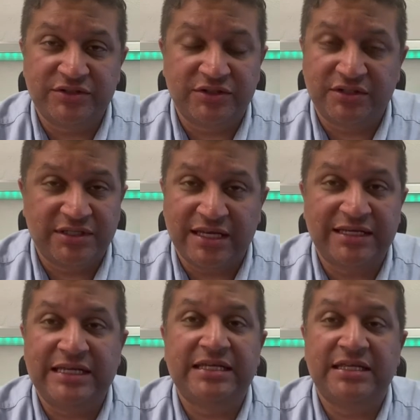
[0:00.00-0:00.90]
to get
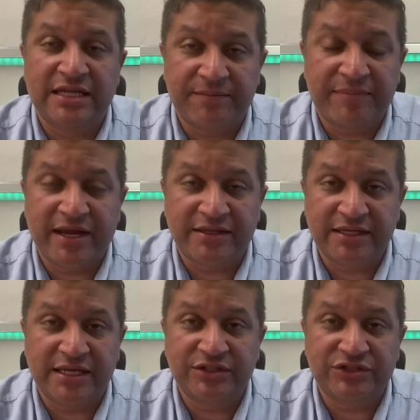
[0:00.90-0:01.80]
eaten up by
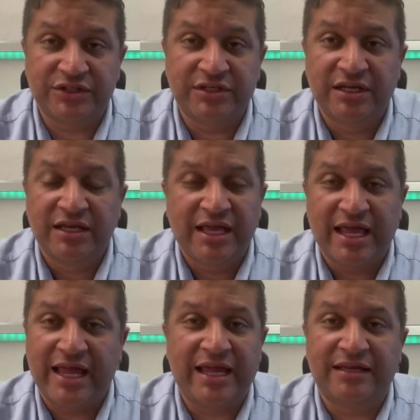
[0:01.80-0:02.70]
the engine,
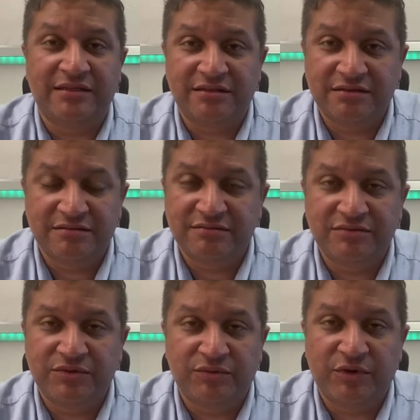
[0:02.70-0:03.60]
and
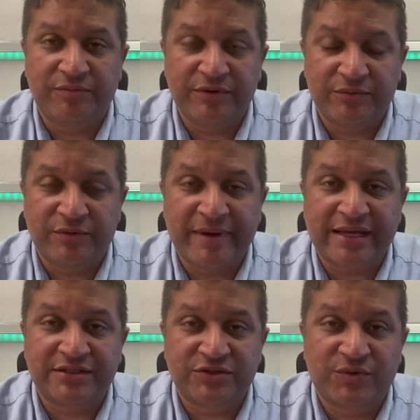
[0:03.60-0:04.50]
we're
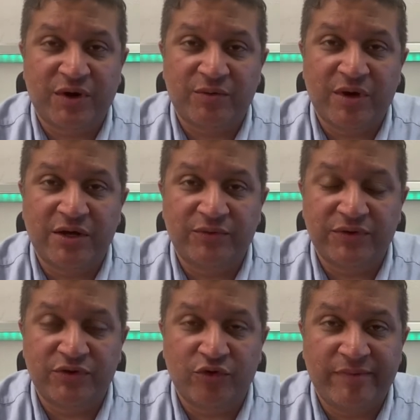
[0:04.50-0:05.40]
back to square one
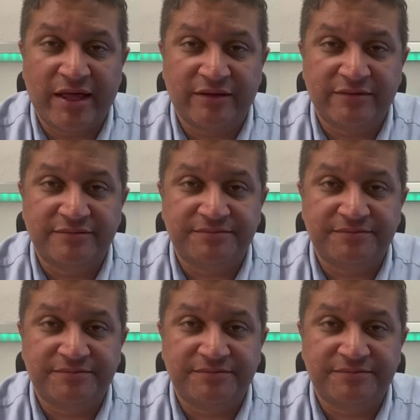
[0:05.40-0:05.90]
with no belt.